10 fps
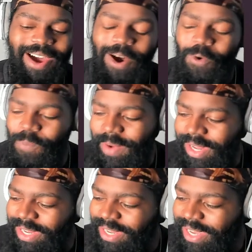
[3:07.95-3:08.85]
Oh
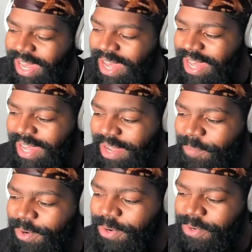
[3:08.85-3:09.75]
my god,
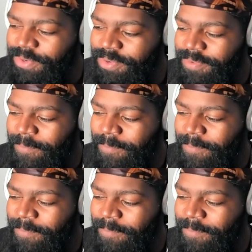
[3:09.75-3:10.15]
bro.